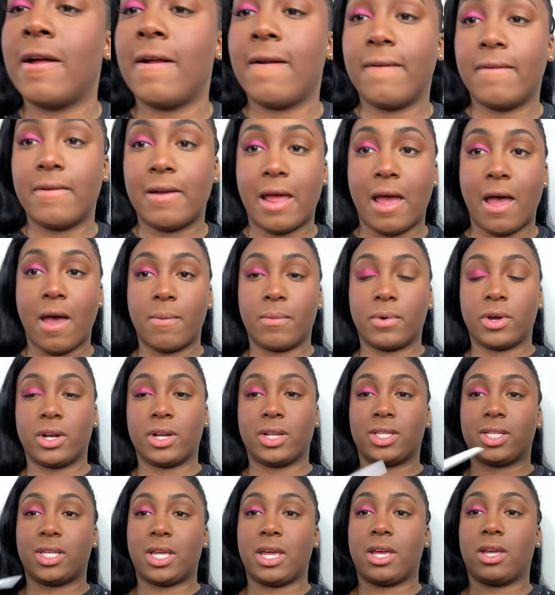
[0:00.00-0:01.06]
Now I'm going
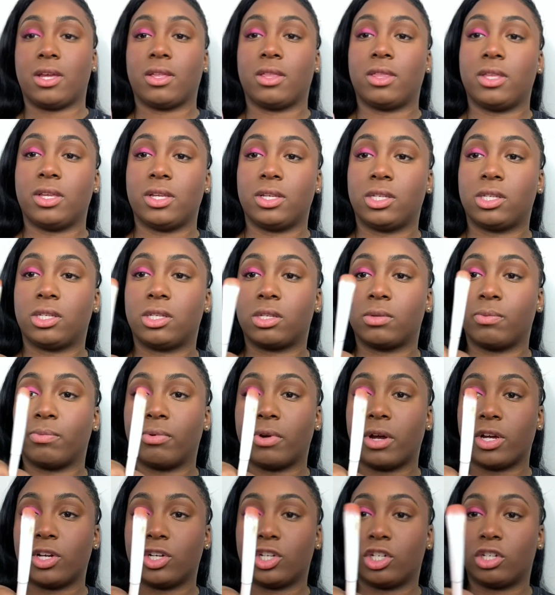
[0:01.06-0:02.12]
to take this
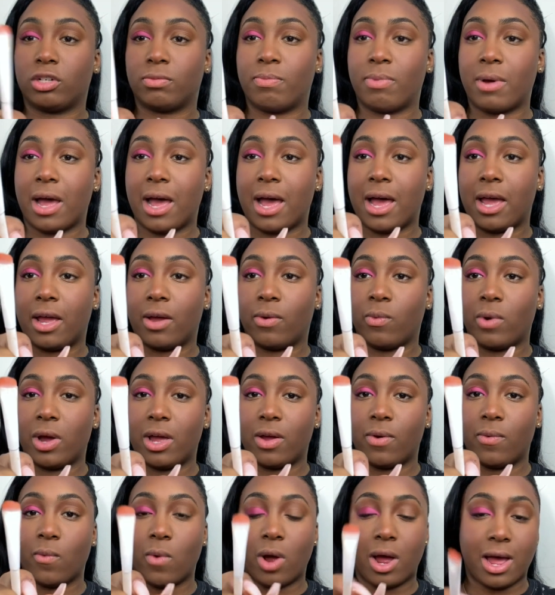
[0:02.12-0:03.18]
brush by Wet
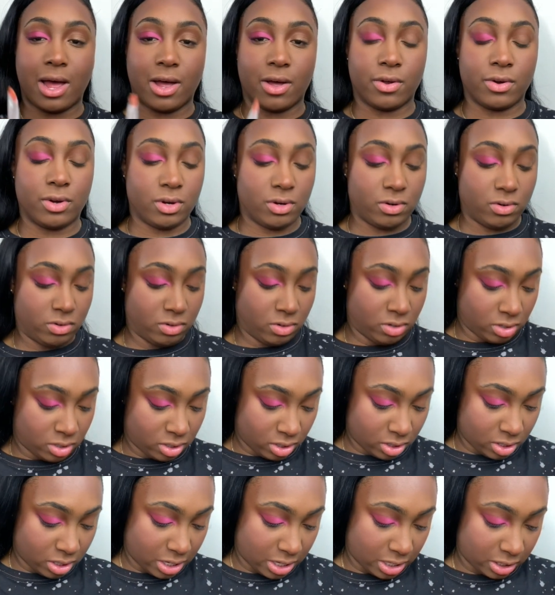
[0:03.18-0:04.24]
n Wild.
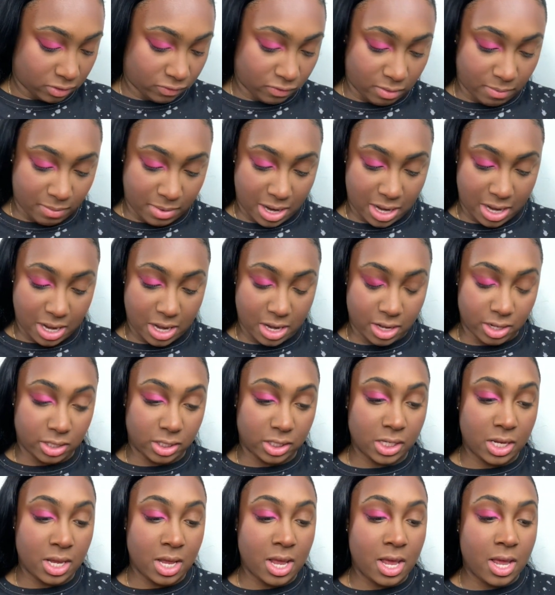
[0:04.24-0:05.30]
It's from my hands.
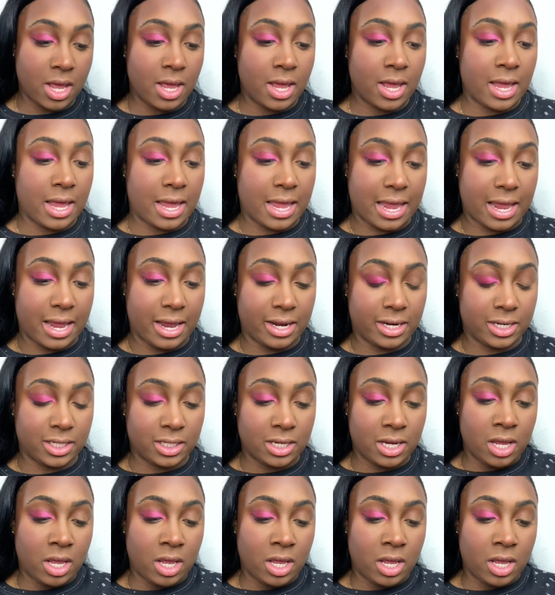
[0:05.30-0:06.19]
And